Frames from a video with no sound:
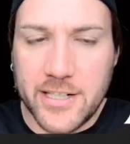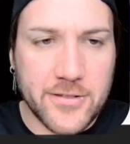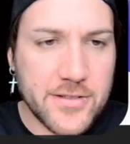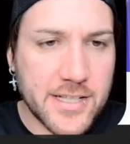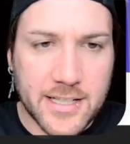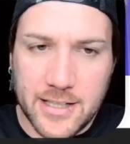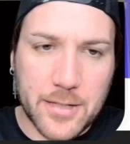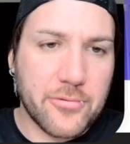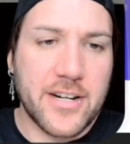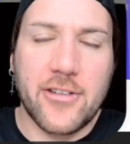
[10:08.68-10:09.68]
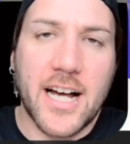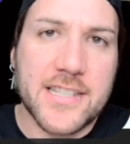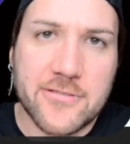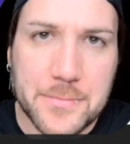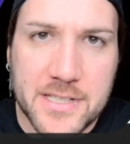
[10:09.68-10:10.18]
can use, you can like
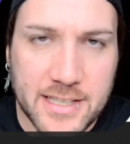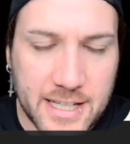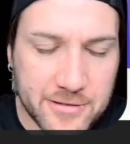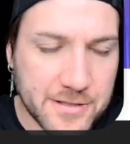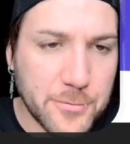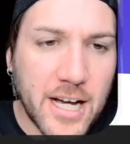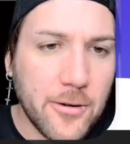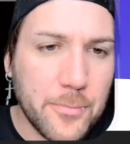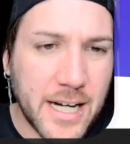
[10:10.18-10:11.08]
pre-write scripts in there as well.